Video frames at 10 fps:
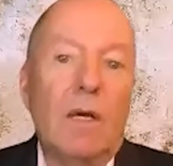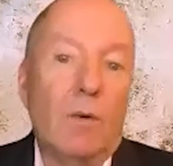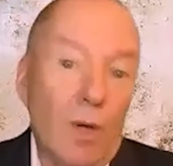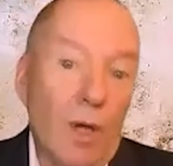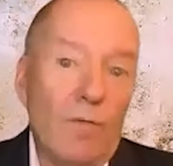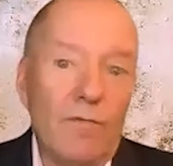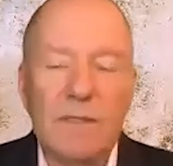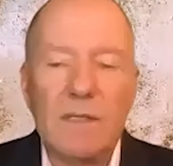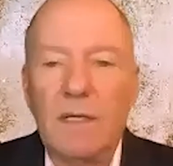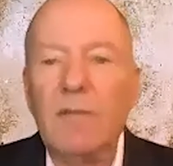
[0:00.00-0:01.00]
We
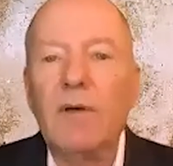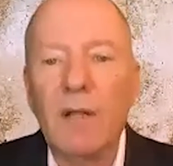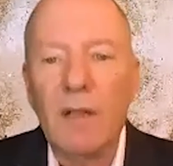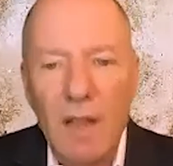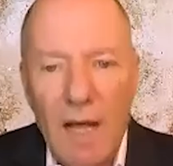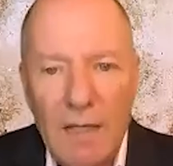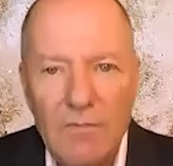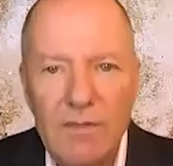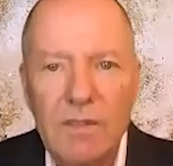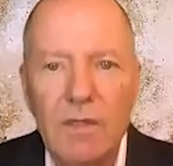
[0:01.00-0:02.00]
obviously give a lot
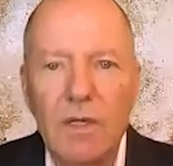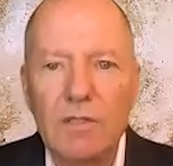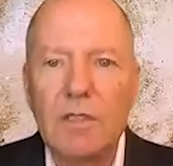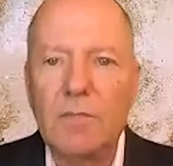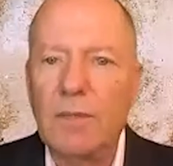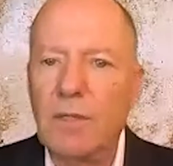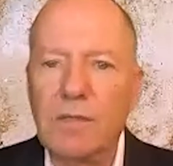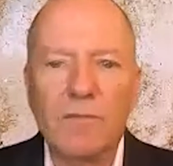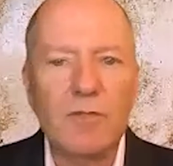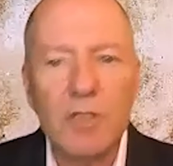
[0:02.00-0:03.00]
of scholarship
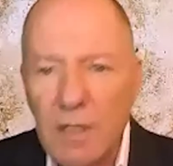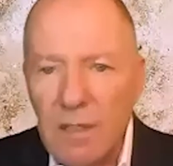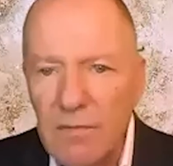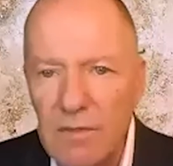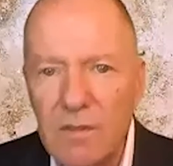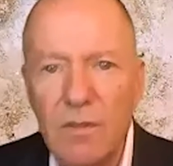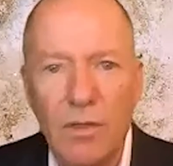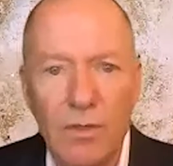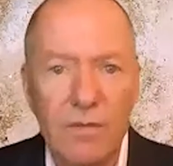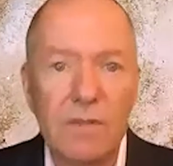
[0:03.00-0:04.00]
because of generous
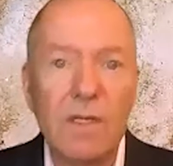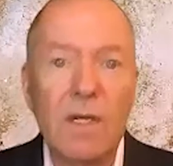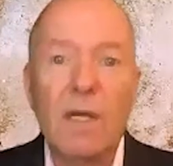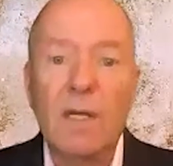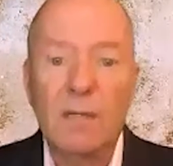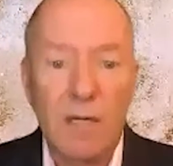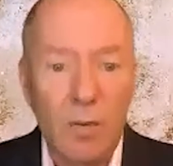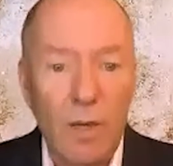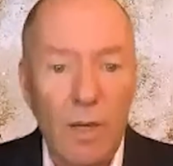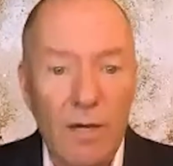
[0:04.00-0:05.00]
donors that
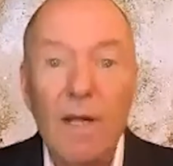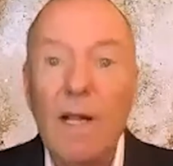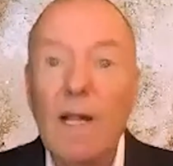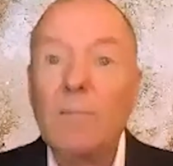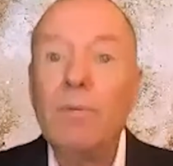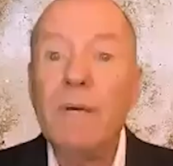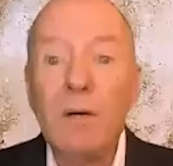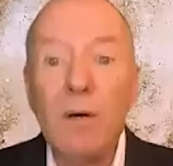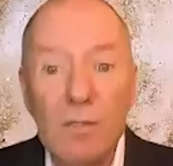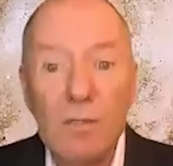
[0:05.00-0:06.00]
we have,
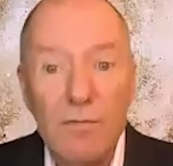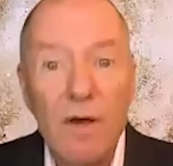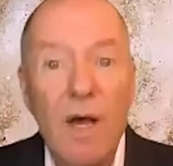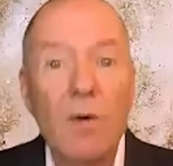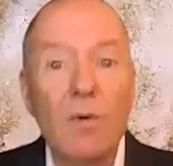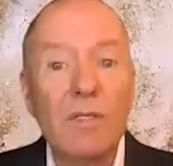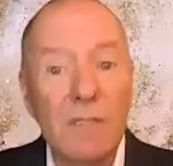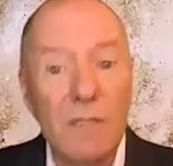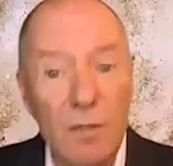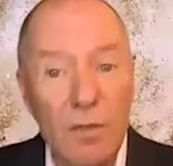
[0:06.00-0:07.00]
because of our
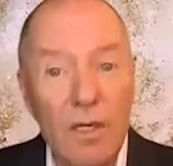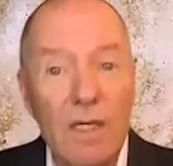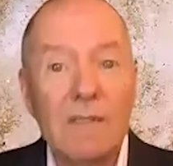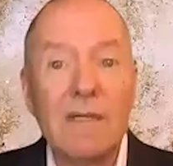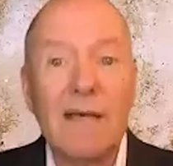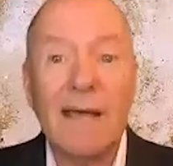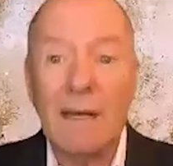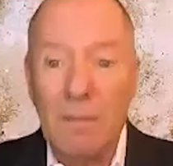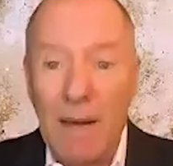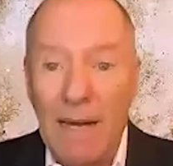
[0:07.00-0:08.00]
students
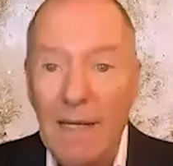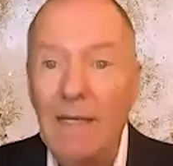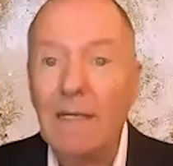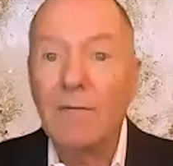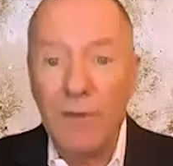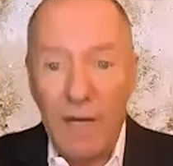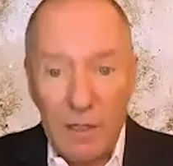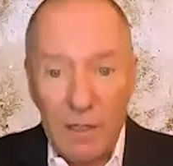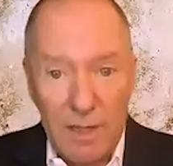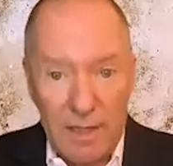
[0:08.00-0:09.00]
and mainly
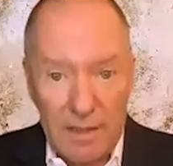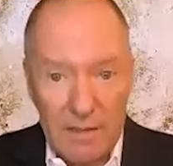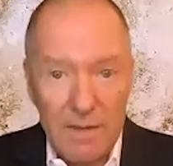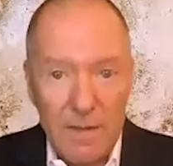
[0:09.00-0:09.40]
graduates